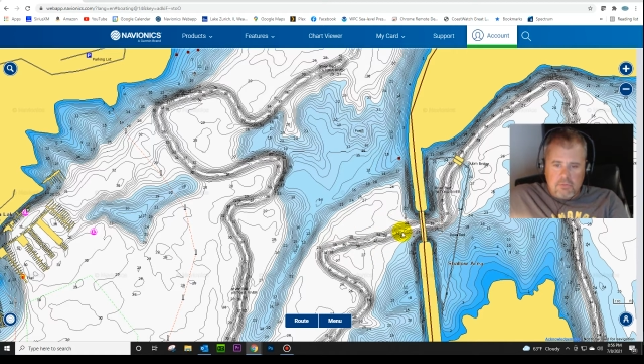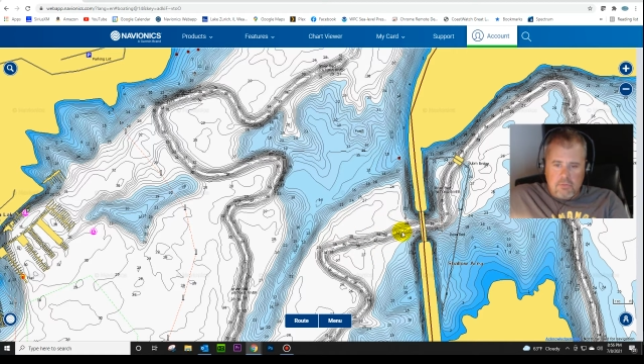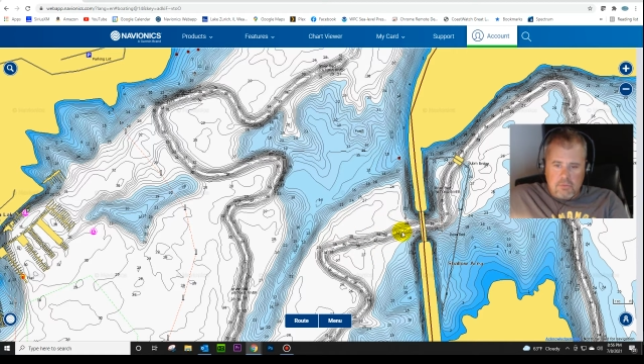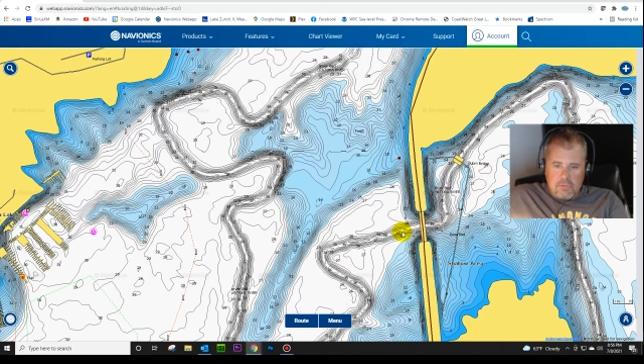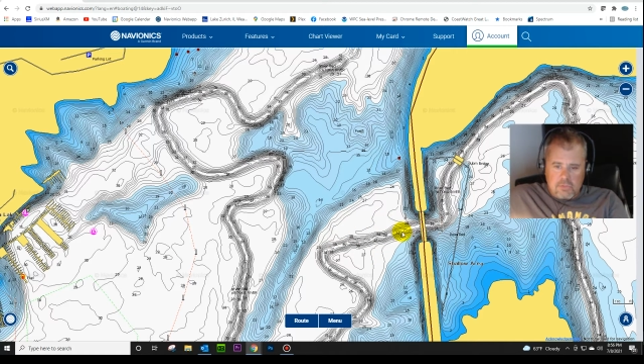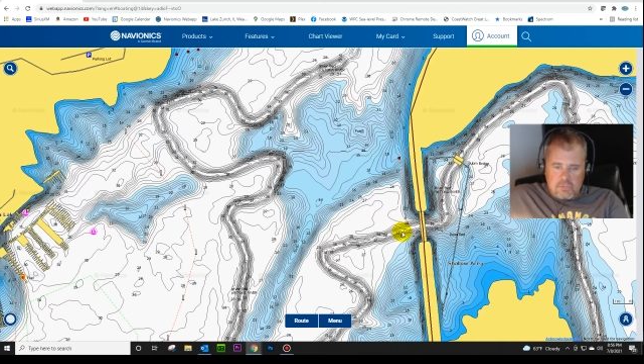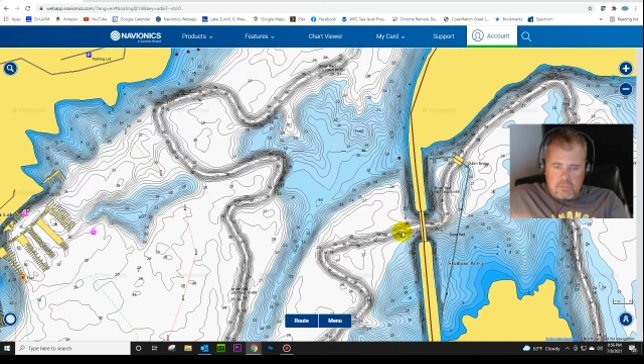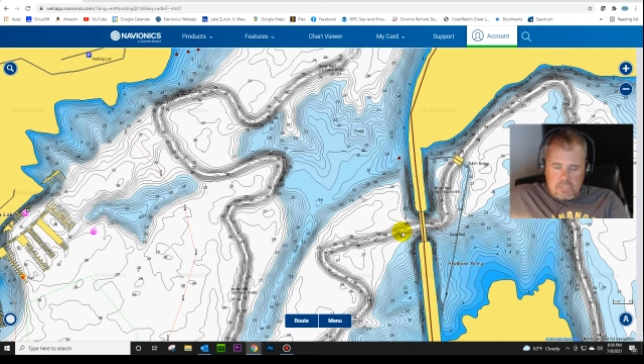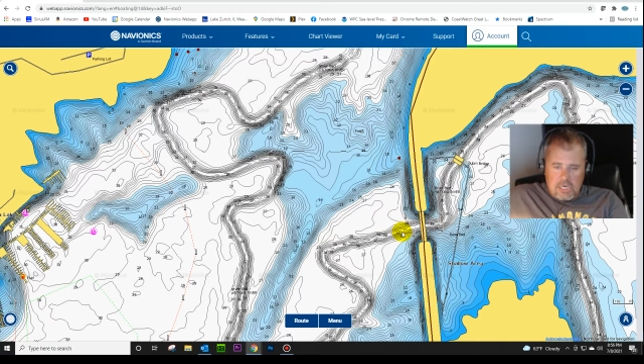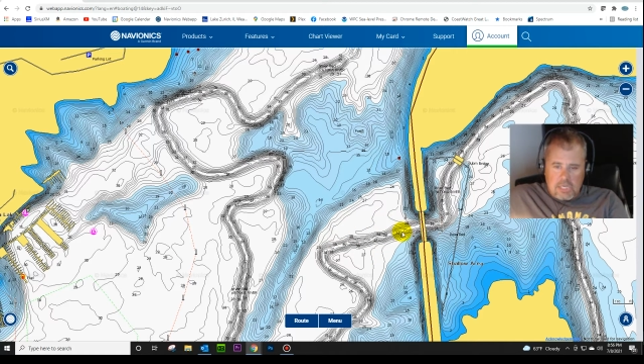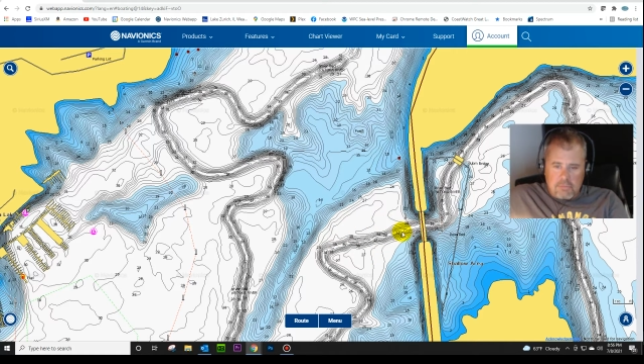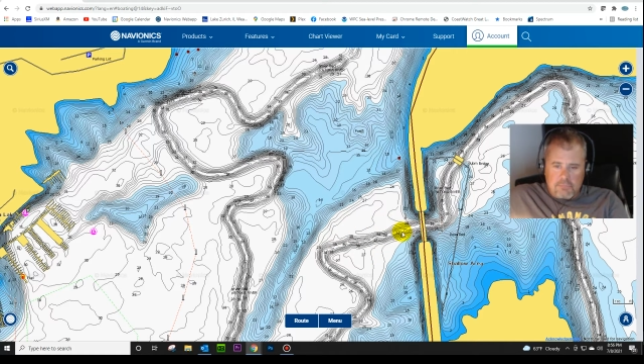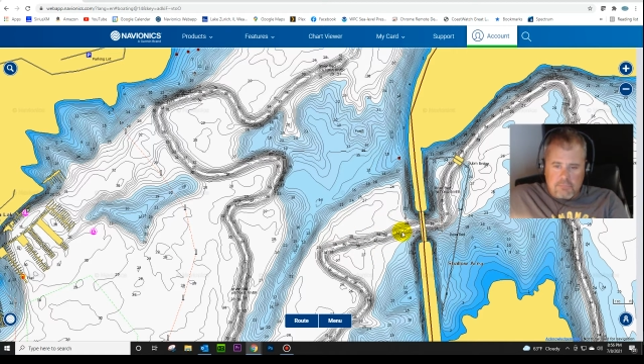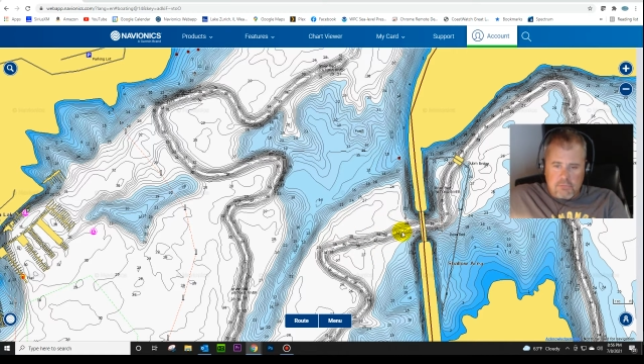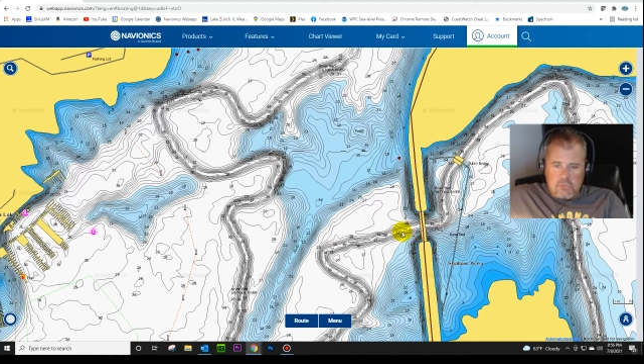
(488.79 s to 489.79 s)
to start out
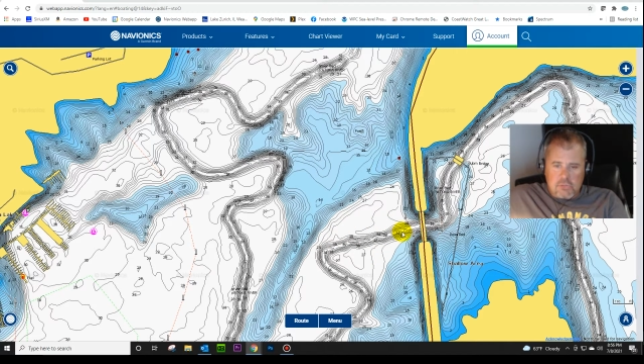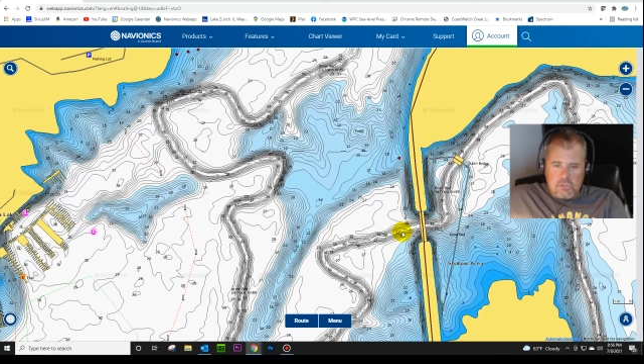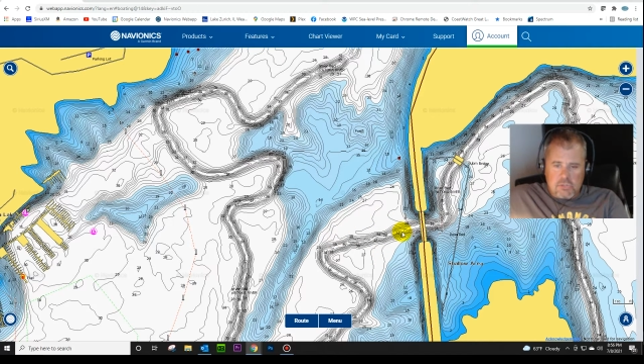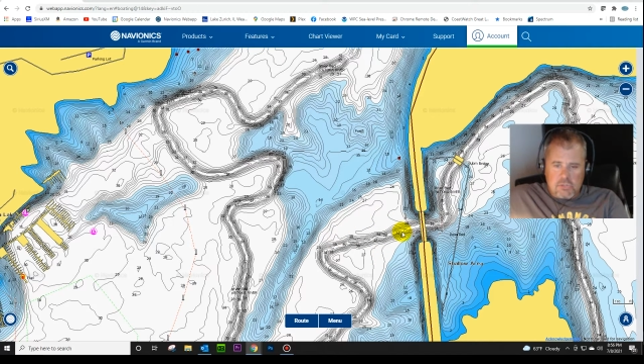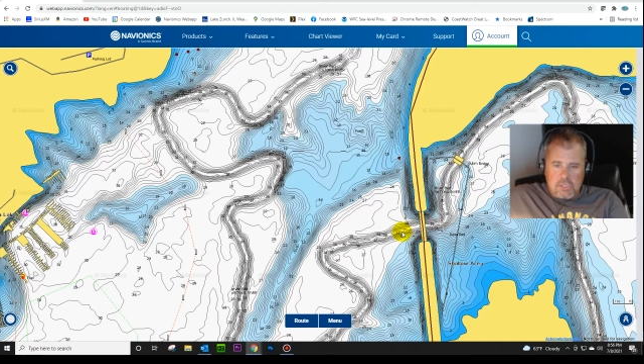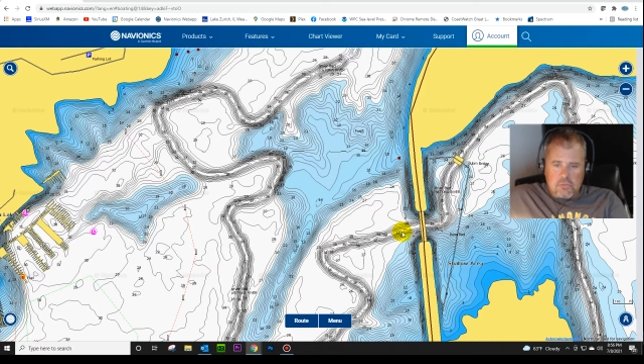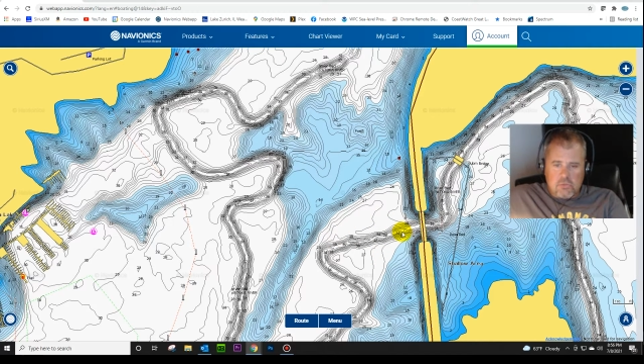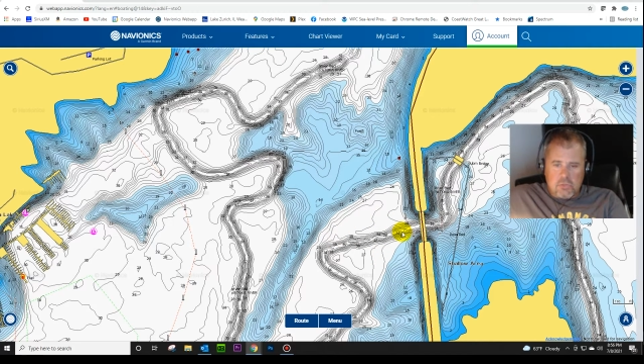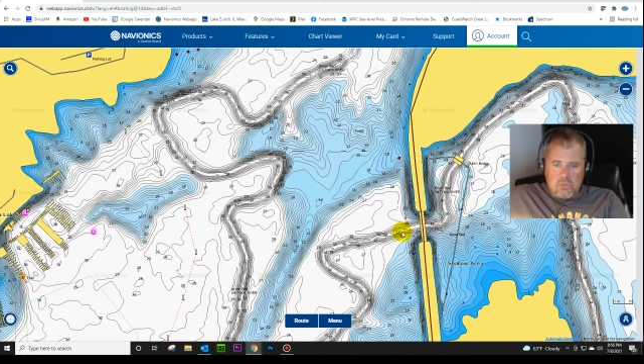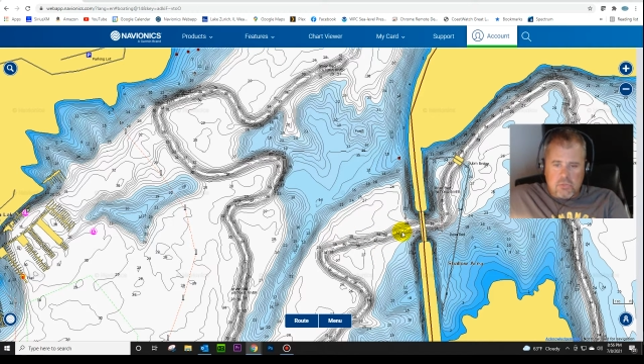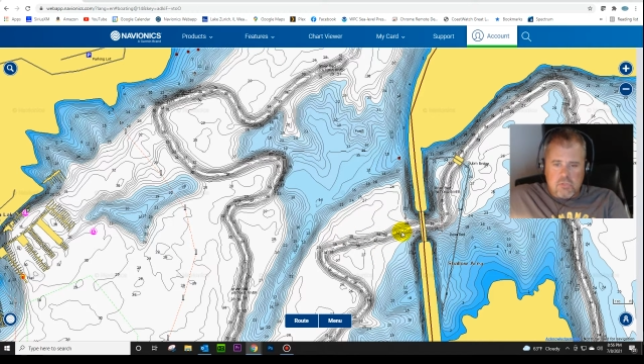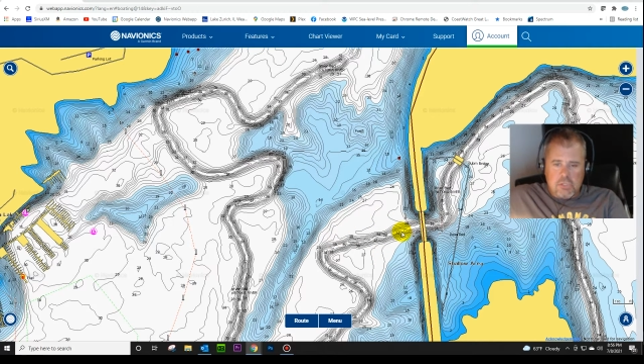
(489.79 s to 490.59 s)
fishing this lake structures